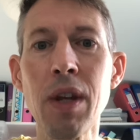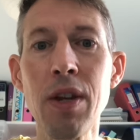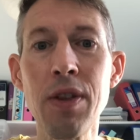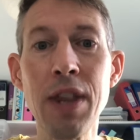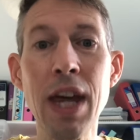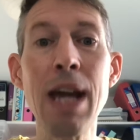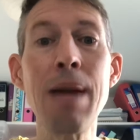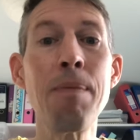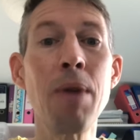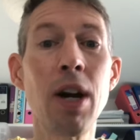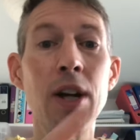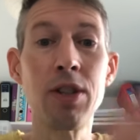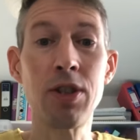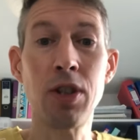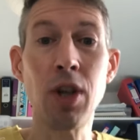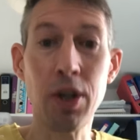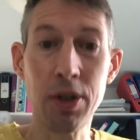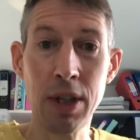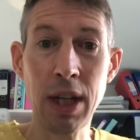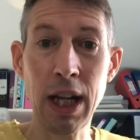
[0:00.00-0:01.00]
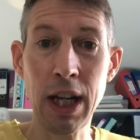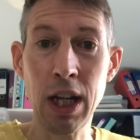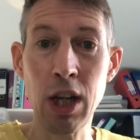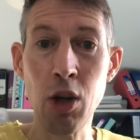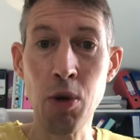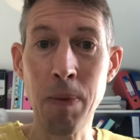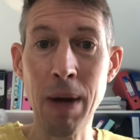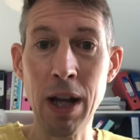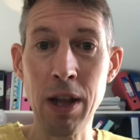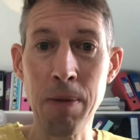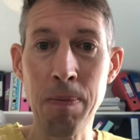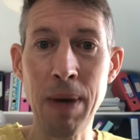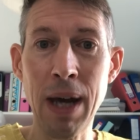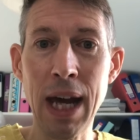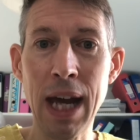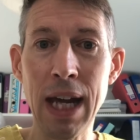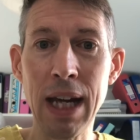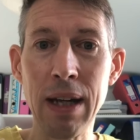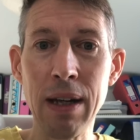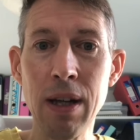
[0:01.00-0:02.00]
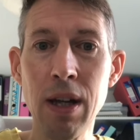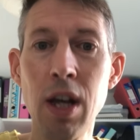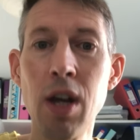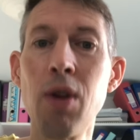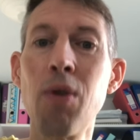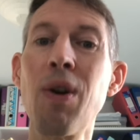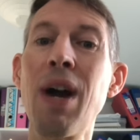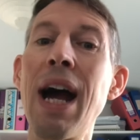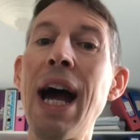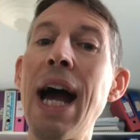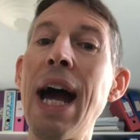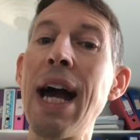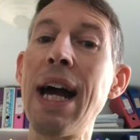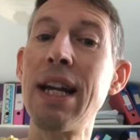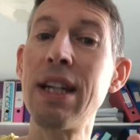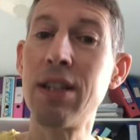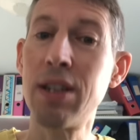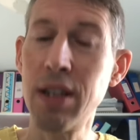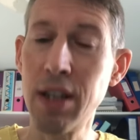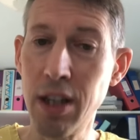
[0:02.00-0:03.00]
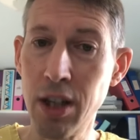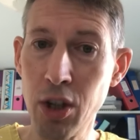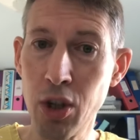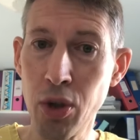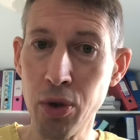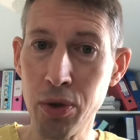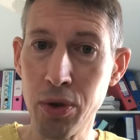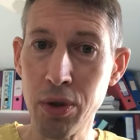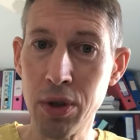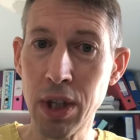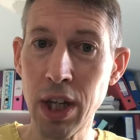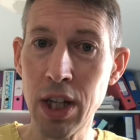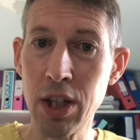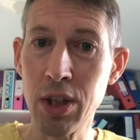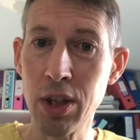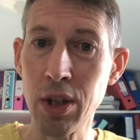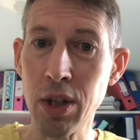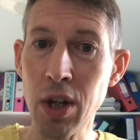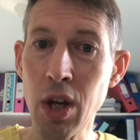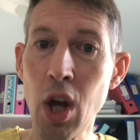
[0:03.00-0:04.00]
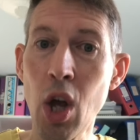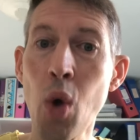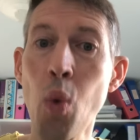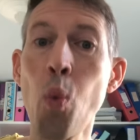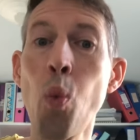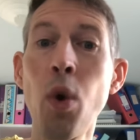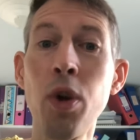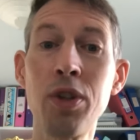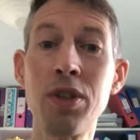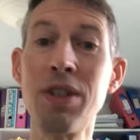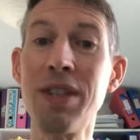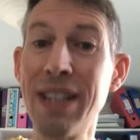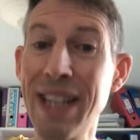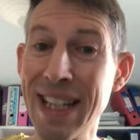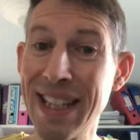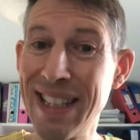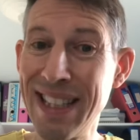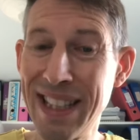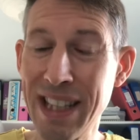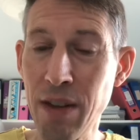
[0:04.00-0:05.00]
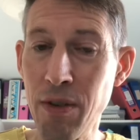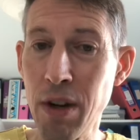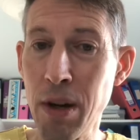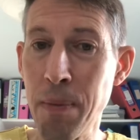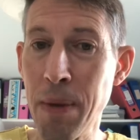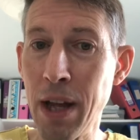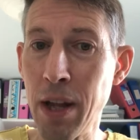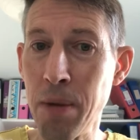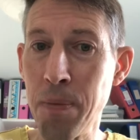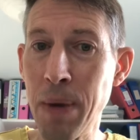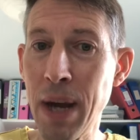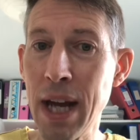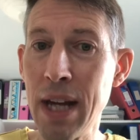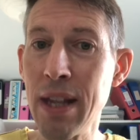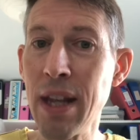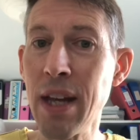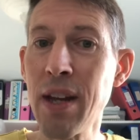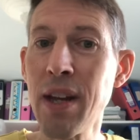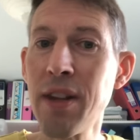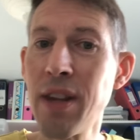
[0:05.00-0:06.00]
They might start telling you about the pain, where actually the consultation wasn't necessarily about the pain.